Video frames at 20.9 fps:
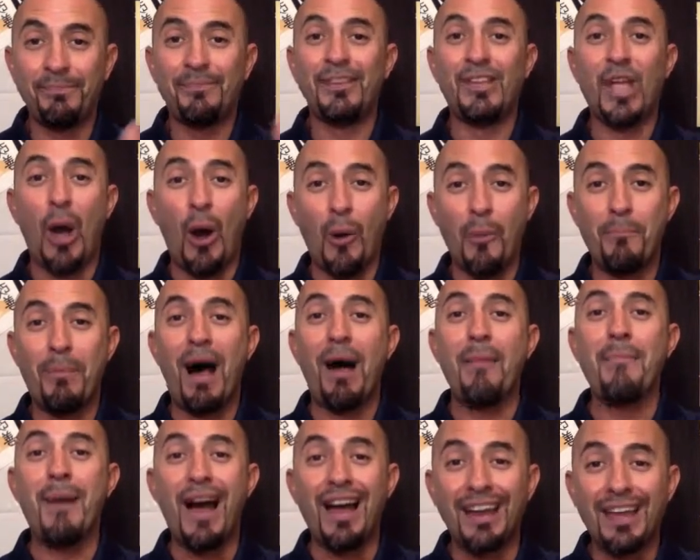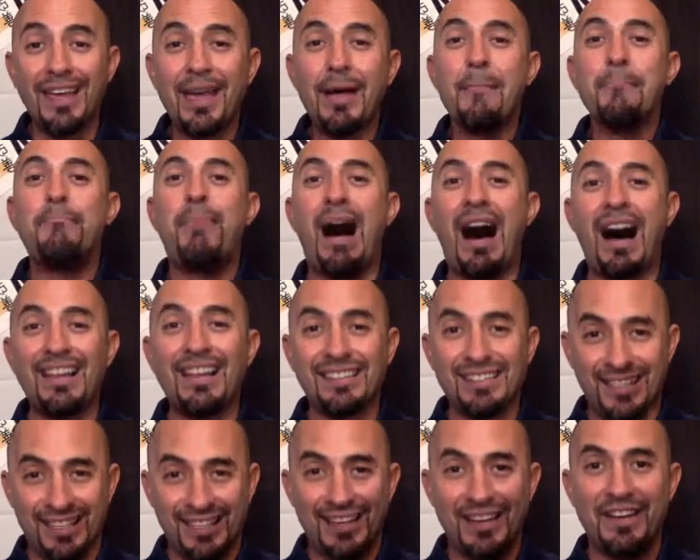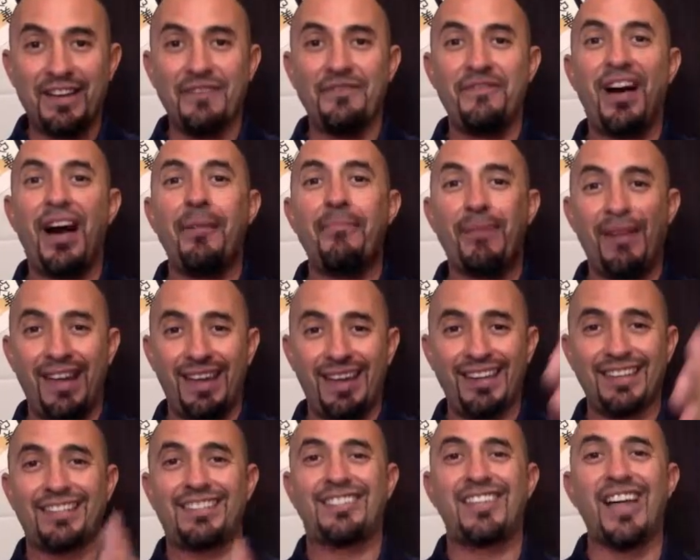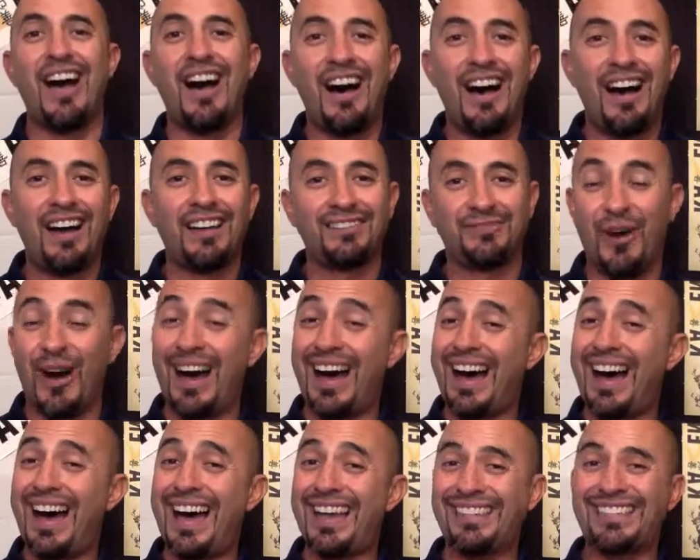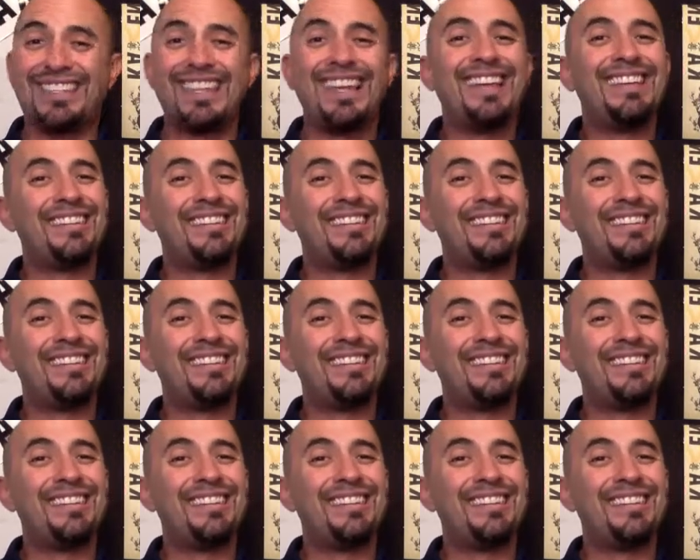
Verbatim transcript: Yo, Bob Marley, positive vibration. What?